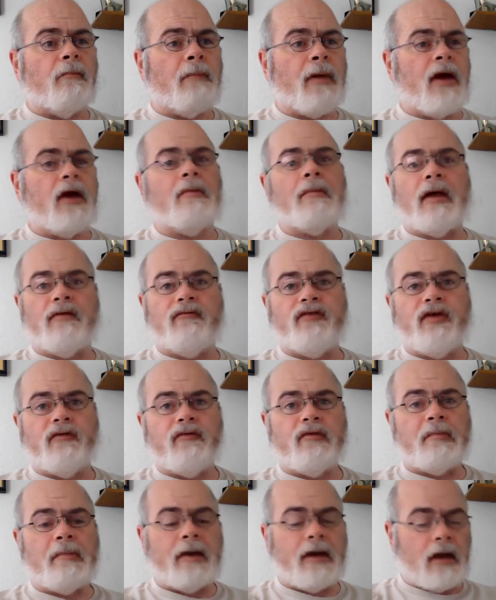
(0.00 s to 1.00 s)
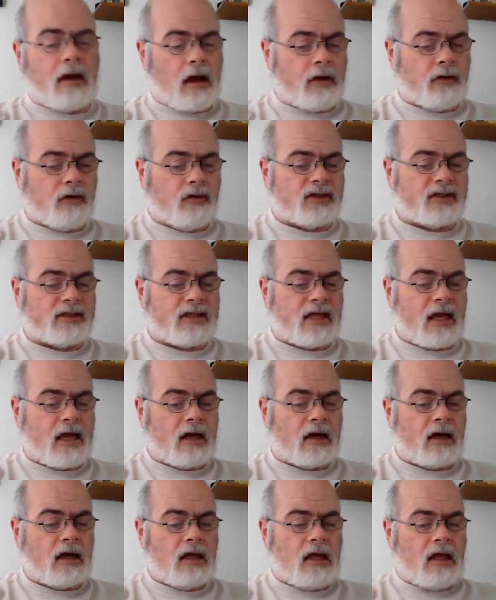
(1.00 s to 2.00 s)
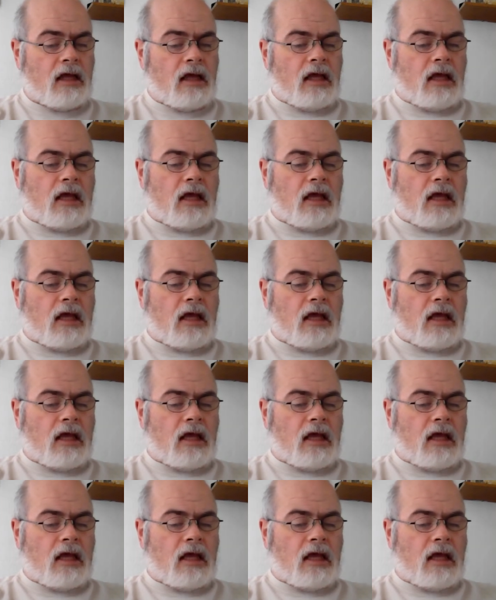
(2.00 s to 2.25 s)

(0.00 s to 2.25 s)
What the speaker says: paramount for anybody to understand,